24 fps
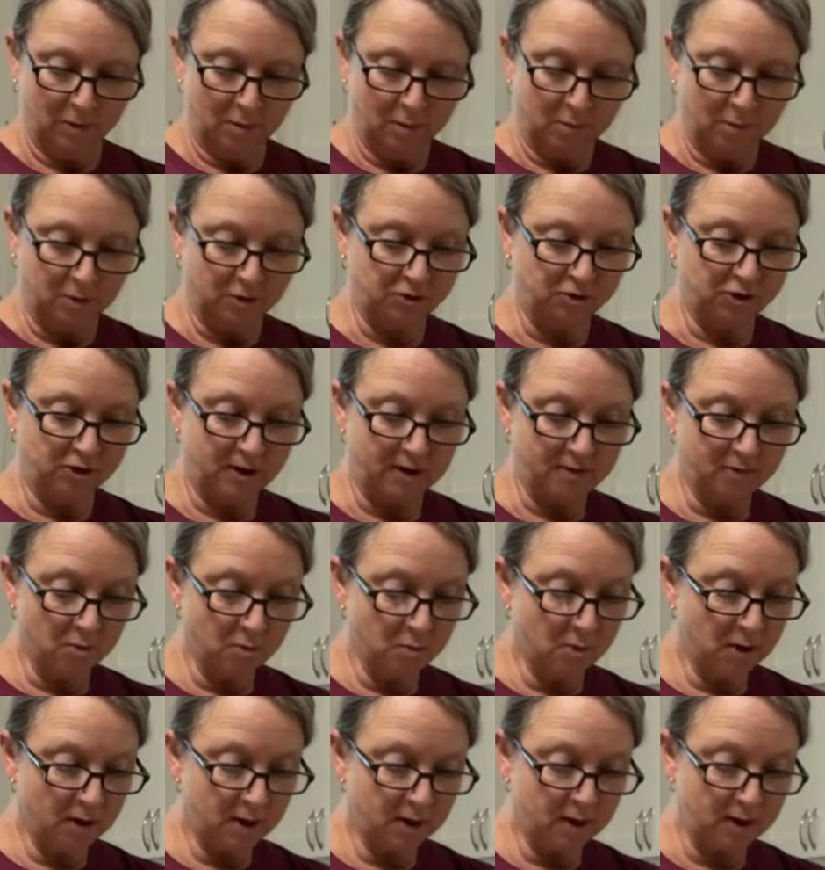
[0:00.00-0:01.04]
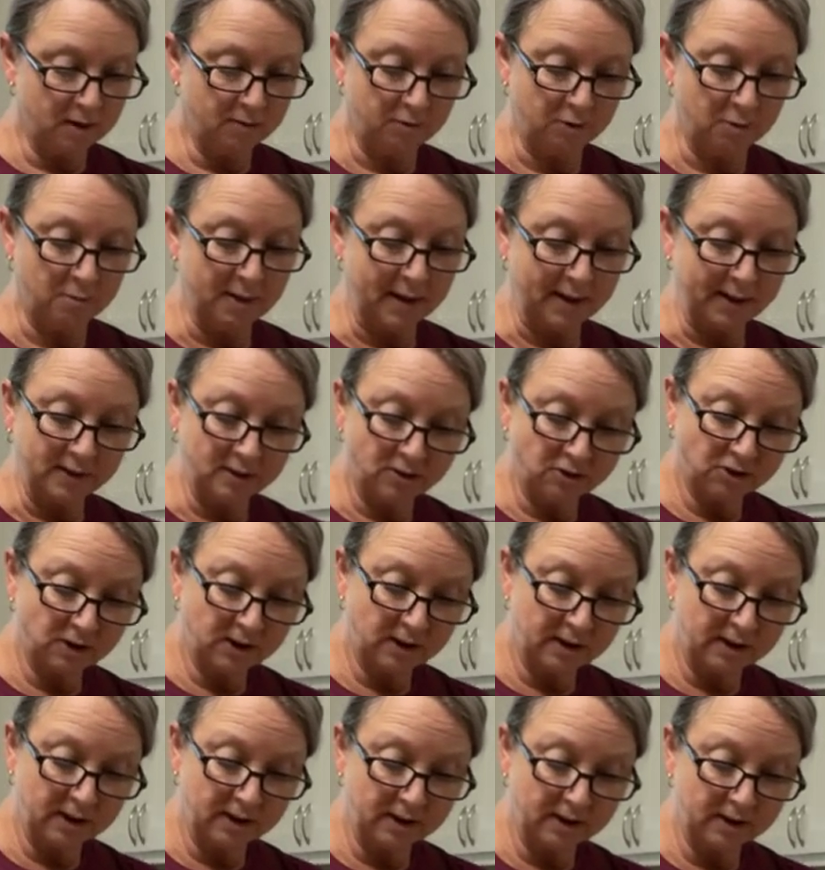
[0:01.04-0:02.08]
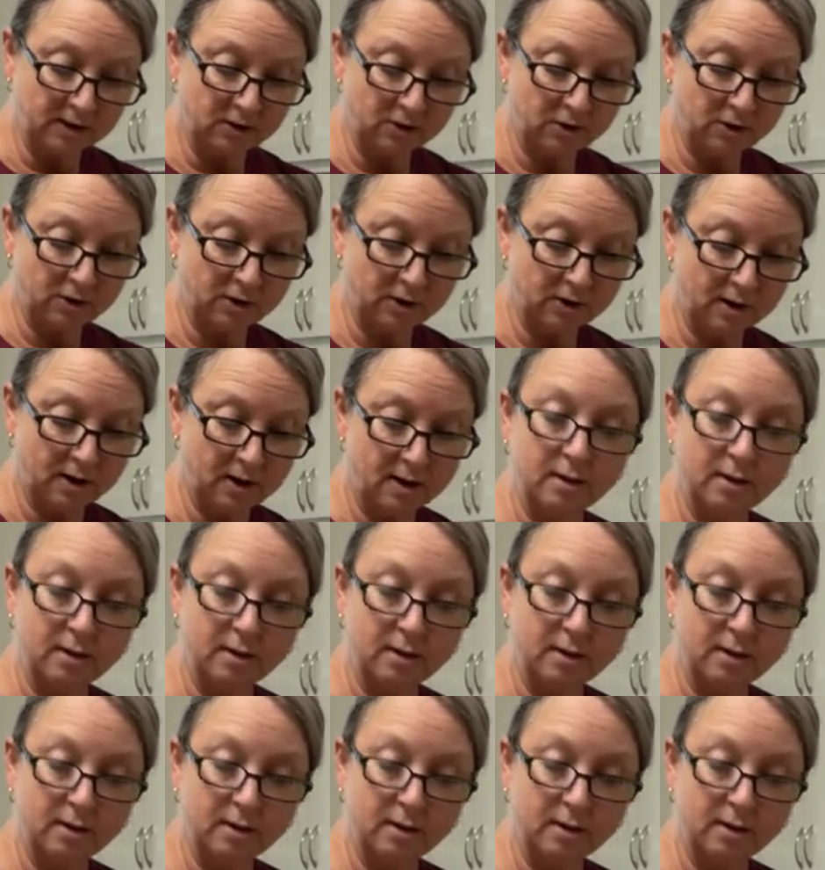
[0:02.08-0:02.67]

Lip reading: But you never want to, if you're making jelly in your